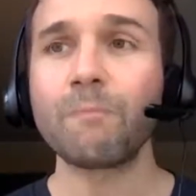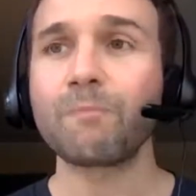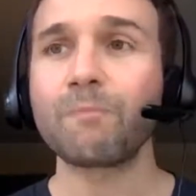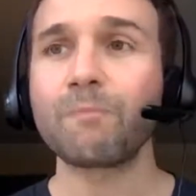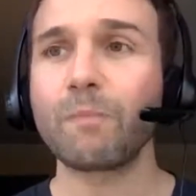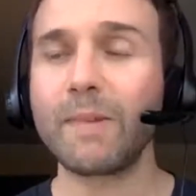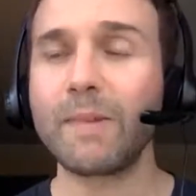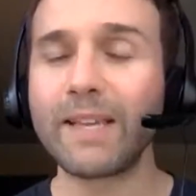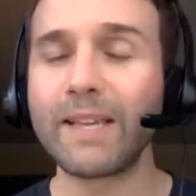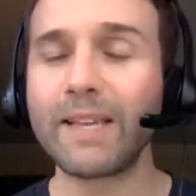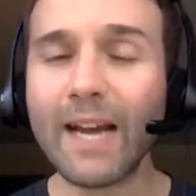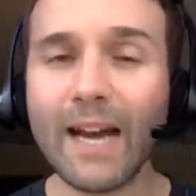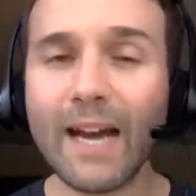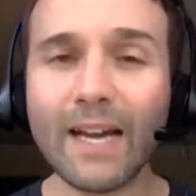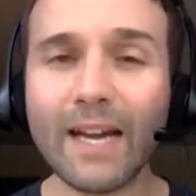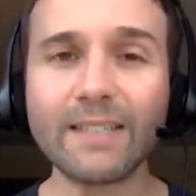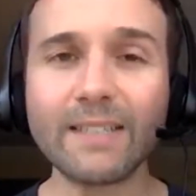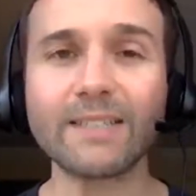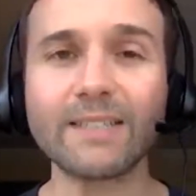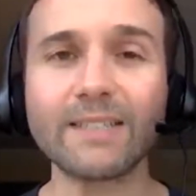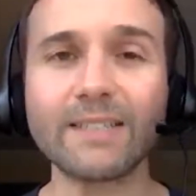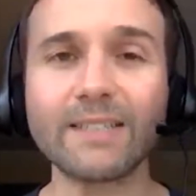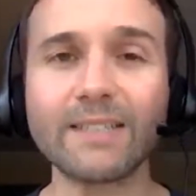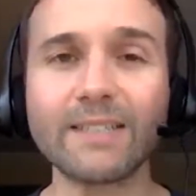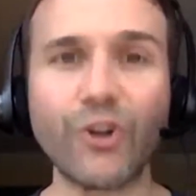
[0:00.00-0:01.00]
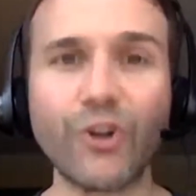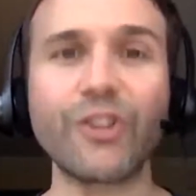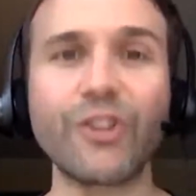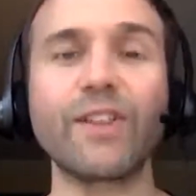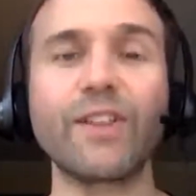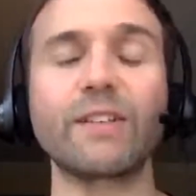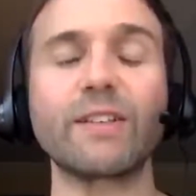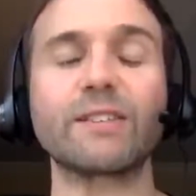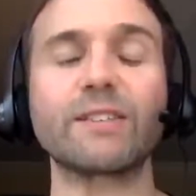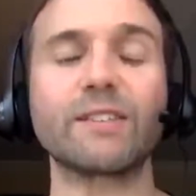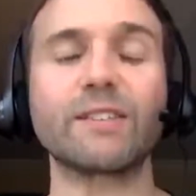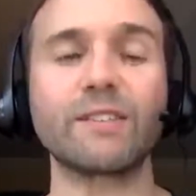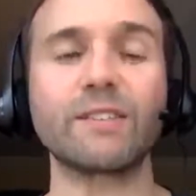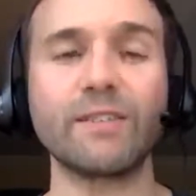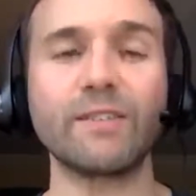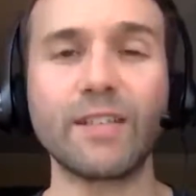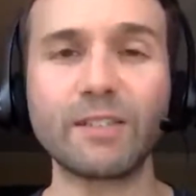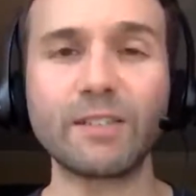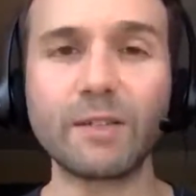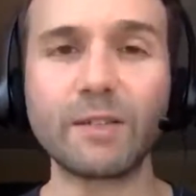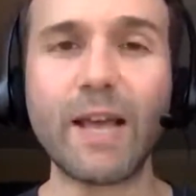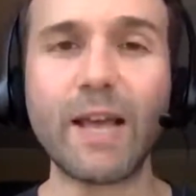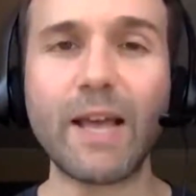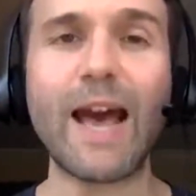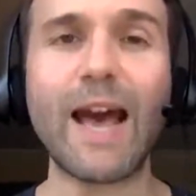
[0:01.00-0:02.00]
because of the journey
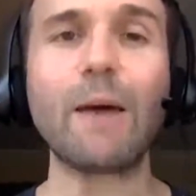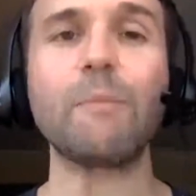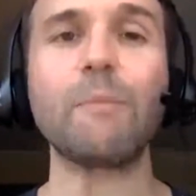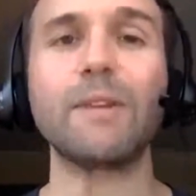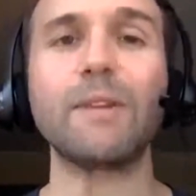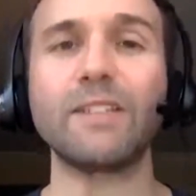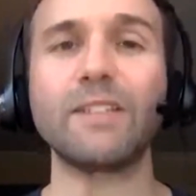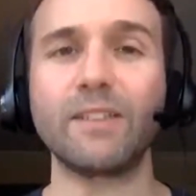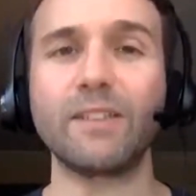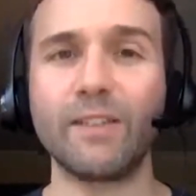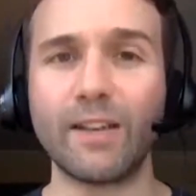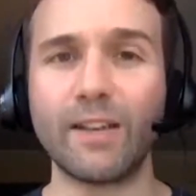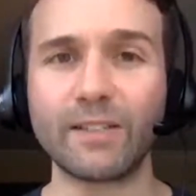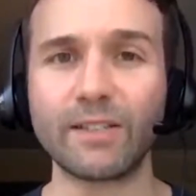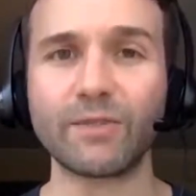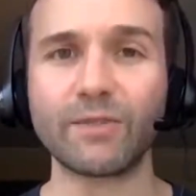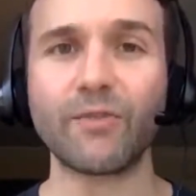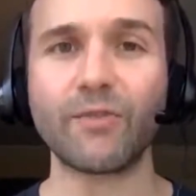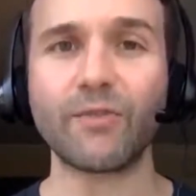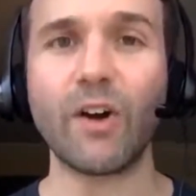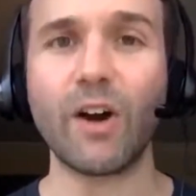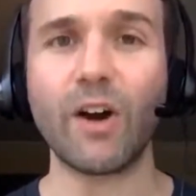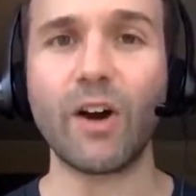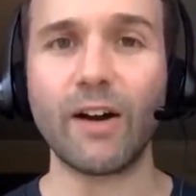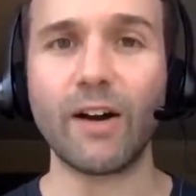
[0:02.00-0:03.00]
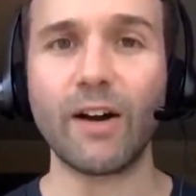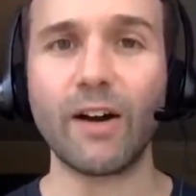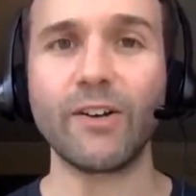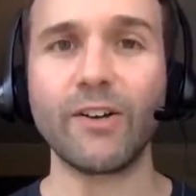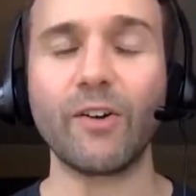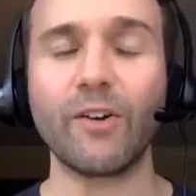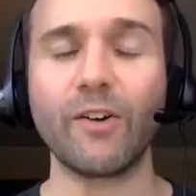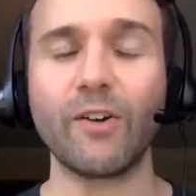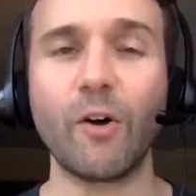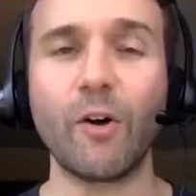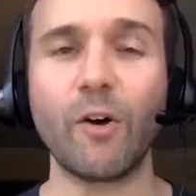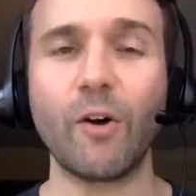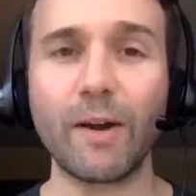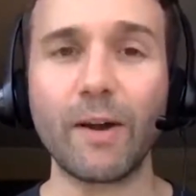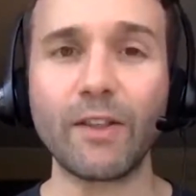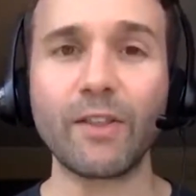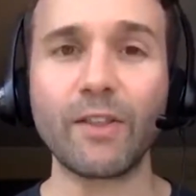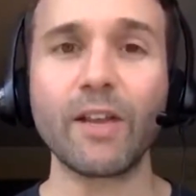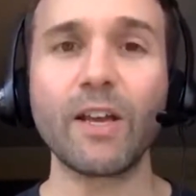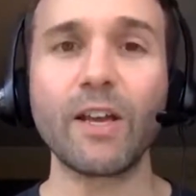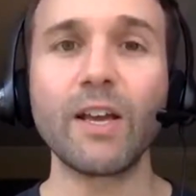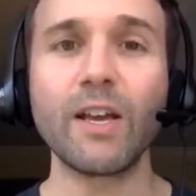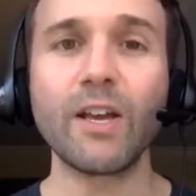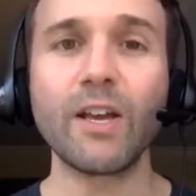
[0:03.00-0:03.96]
that's happened thus far, on my